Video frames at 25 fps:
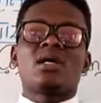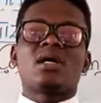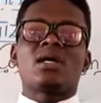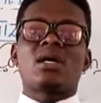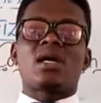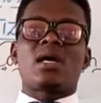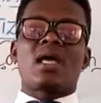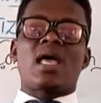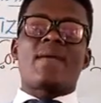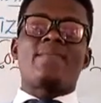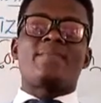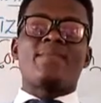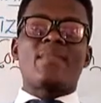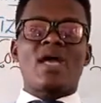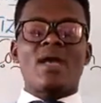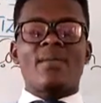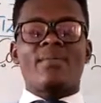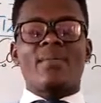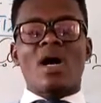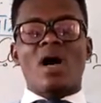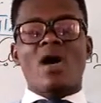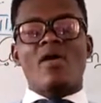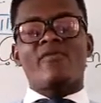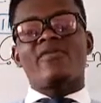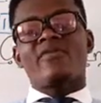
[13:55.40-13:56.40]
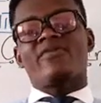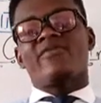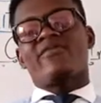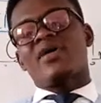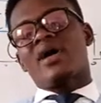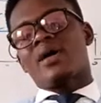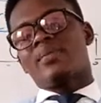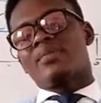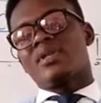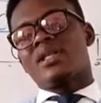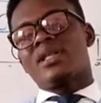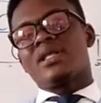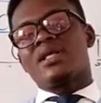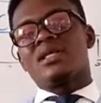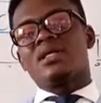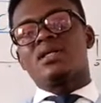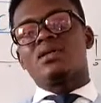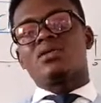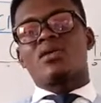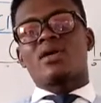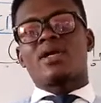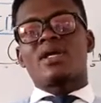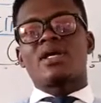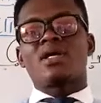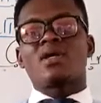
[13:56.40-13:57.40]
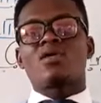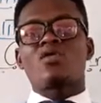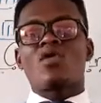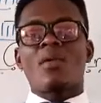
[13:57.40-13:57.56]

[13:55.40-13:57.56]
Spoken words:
a member of a family, okay,